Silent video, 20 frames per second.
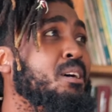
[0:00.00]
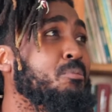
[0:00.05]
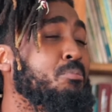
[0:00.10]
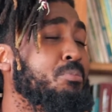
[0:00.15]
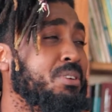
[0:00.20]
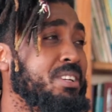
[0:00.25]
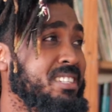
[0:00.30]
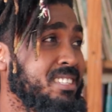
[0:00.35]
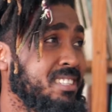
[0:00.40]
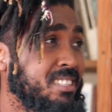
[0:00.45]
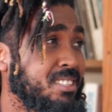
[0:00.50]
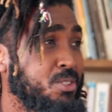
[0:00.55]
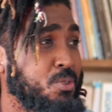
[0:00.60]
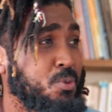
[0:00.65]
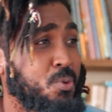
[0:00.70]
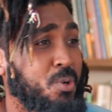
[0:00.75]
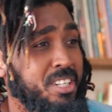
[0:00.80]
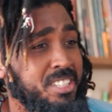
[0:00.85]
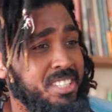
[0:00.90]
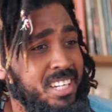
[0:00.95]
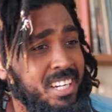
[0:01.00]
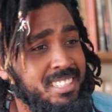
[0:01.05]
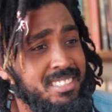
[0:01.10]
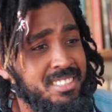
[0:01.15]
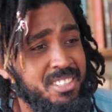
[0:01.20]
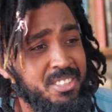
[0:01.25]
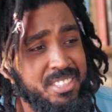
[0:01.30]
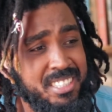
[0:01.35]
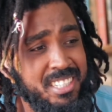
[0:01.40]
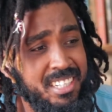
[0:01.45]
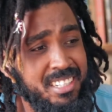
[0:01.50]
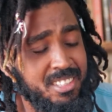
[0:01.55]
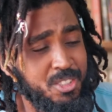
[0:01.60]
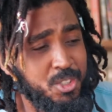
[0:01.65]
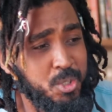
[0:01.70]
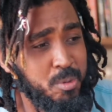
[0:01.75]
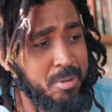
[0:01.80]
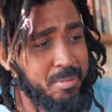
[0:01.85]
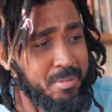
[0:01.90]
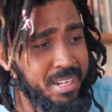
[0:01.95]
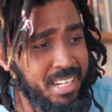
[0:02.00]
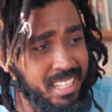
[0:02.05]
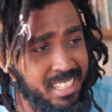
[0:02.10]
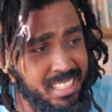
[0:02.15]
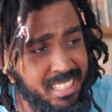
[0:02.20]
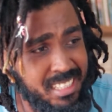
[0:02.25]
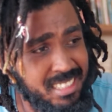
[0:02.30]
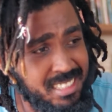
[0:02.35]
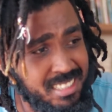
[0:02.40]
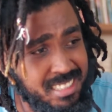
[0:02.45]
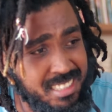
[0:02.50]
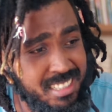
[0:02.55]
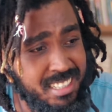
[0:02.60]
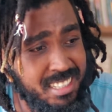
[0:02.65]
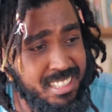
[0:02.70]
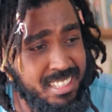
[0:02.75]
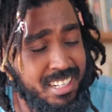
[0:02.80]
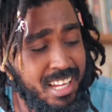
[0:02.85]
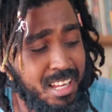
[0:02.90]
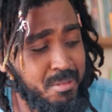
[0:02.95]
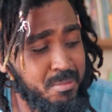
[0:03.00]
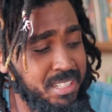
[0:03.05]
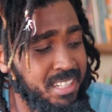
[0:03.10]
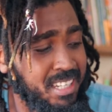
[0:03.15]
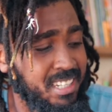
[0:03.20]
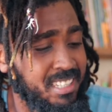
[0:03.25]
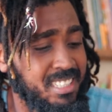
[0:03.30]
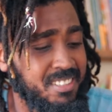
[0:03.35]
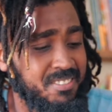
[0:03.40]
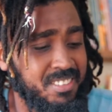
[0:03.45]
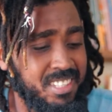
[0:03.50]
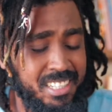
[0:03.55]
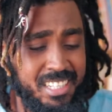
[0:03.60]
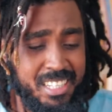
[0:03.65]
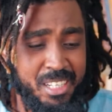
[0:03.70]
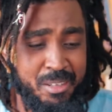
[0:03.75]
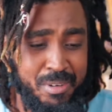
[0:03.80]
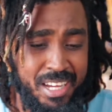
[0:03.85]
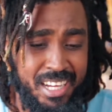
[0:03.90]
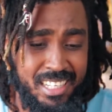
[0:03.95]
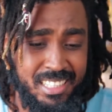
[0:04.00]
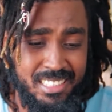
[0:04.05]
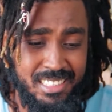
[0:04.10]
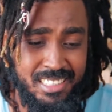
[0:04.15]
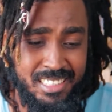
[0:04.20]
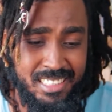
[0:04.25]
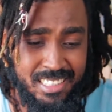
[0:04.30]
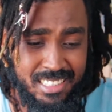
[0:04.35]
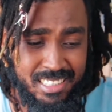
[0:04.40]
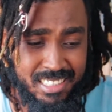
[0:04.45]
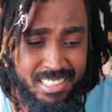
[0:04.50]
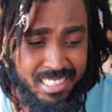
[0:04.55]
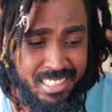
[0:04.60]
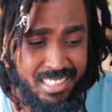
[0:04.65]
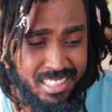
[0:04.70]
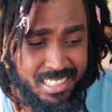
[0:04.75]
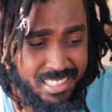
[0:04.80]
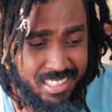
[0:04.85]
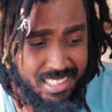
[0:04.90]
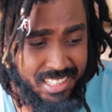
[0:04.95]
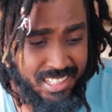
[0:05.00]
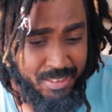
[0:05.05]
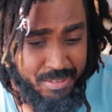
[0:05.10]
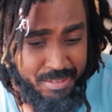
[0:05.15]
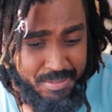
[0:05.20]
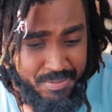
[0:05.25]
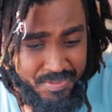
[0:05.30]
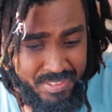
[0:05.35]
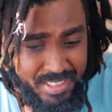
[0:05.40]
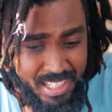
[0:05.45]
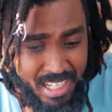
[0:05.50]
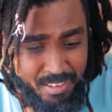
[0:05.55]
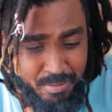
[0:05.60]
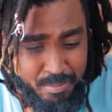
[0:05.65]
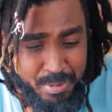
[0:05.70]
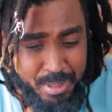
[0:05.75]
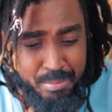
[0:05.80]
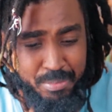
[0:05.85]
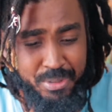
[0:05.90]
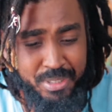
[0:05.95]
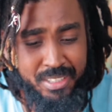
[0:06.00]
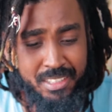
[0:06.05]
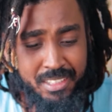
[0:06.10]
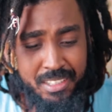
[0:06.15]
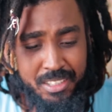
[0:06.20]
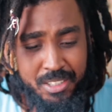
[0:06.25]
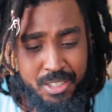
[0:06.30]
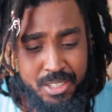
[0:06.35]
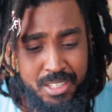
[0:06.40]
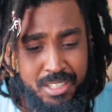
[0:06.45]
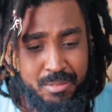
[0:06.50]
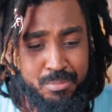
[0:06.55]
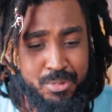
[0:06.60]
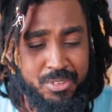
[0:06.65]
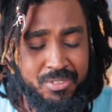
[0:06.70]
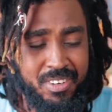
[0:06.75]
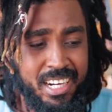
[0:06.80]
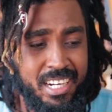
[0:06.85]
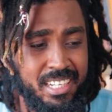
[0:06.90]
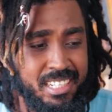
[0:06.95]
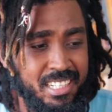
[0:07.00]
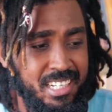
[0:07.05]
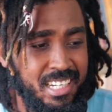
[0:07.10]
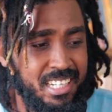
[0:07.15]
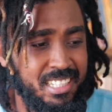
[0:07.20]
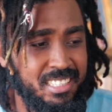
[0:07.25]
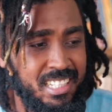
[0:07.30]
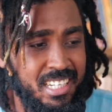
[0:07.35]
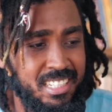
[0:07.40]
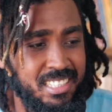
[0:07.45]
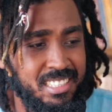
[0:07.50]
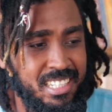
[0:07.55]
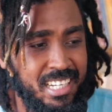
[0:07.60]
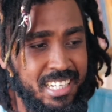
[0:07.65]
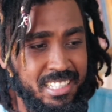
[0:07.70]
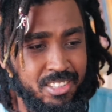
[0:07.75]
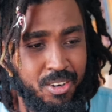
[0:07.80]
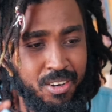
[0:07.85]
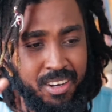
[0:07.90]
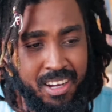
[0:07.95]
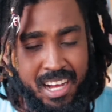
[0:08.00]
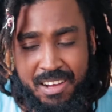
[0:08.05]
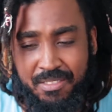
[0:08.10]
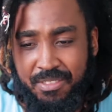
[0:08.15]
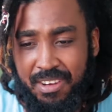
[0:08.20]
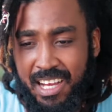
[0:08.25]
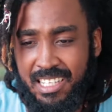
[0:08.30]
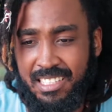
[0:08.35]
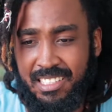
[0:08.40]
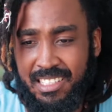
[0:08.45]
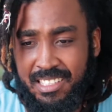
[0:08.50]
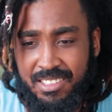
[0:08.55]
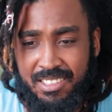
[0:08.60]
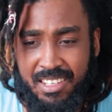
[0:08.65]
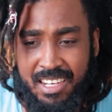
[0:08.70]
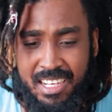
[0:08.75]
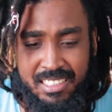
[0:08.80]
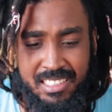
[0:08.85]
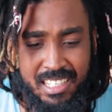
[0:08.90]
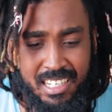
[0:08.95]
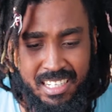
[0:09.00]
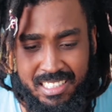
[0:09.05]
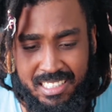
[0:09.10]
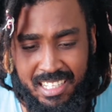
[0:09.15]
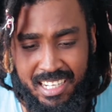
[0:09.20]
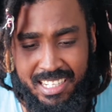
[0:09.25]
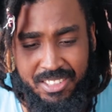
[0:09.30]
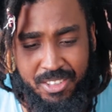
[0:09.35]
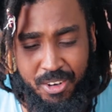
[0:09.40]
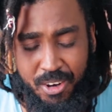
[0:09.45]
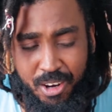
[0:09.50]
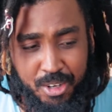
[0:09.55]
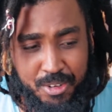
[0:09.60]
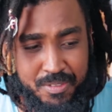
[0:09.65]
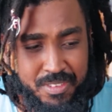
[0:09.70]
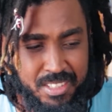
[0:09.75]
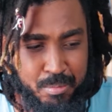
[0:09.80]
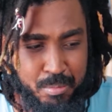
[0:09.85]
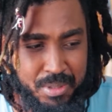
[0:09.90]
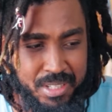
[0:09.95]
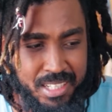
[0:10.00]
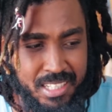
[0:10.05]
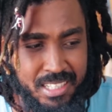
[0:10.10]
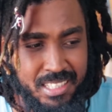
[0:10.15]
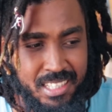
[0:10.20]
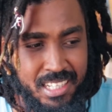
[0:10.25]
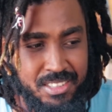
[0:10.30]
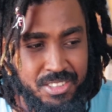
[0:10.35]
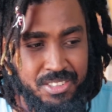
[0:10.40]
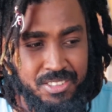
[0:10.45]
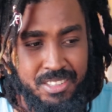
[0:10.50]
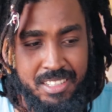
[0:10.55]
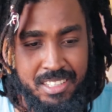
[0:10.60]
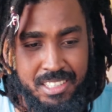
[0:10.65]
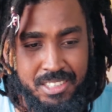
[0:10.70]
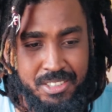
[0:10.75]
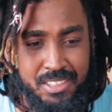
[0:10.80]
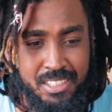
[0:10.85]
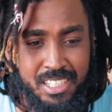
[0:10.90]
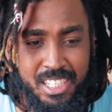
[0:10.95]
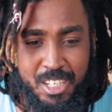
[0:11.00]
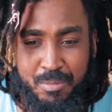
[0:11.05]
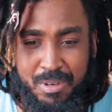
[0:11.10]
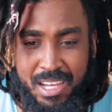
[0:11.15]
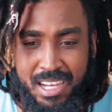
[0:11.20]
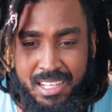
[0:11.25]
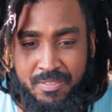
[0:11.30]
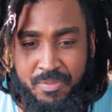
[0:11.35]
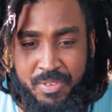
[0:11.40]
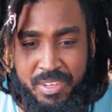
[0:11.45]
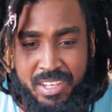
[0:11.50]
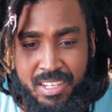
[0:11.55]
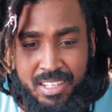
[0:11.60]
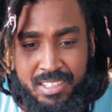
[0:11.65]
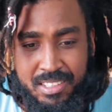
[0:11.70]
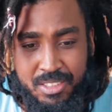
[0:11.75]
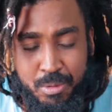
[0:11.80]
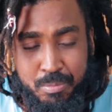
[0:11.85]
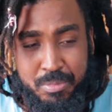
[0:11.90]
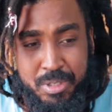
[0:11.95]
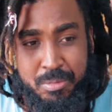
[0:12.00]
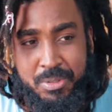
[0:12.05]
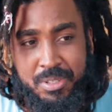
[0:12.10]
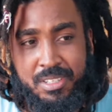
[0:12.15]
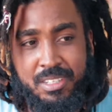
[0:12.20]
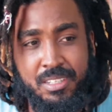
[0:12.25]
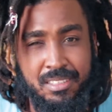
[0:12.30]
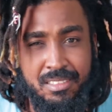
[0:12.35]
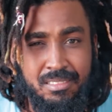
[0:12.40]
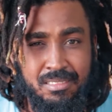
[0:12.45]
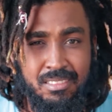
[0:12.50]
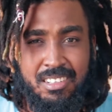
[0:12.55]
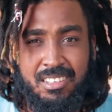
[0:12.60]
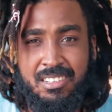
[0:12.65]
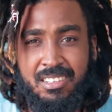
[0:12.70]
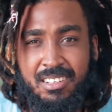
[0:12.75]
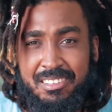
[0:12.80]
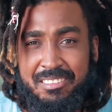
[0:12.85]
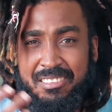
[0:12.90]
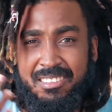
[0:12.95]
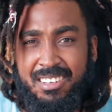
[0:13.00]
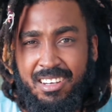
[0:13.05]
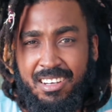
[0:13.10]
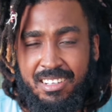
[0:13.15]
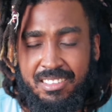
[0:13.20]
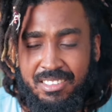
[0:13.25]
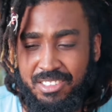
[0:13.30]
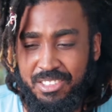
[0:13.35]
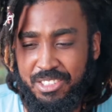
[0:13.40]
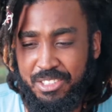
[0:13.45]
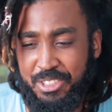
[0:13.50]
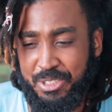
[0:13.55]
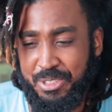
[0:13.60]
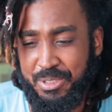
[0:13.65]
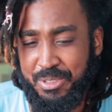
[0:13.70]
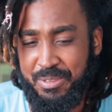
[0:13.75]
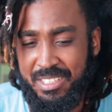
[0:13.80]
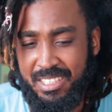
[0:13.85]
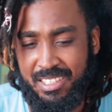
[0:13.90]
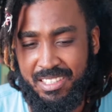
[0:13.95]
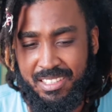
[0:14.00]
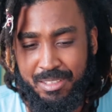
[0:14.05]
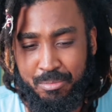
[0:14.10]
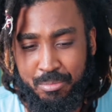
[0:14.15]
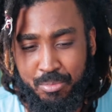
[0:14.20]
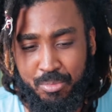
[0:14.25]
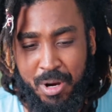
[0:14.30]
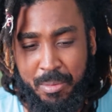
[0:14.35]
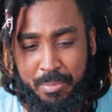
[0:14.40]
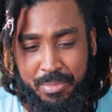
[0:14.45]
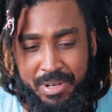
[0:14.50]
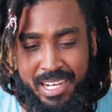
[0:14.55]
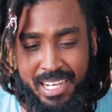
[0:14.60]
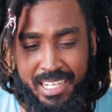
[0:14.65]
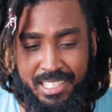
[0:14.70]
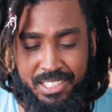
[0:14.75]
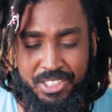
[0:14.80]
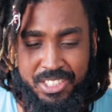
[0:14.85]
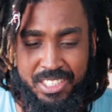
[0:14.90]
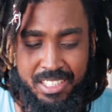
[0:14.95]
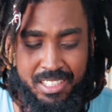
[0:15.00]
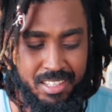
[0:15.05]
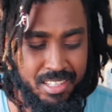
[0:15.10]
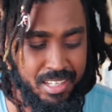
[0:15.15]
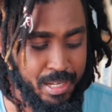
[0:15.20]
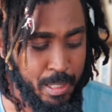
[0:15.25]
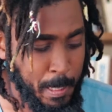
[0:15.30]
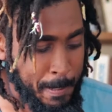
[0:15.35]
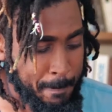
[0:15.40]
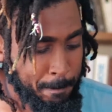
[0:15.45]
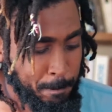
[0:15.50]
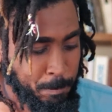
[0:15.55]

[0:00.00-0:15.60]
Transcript: Places to wash hands outside of supermarkets. That would be nice if they keep that. Have people, you know, provide hand sanitizer or have access to hand sanitizer all over the place. They should keep that so people could continue with the proper hygiene thing.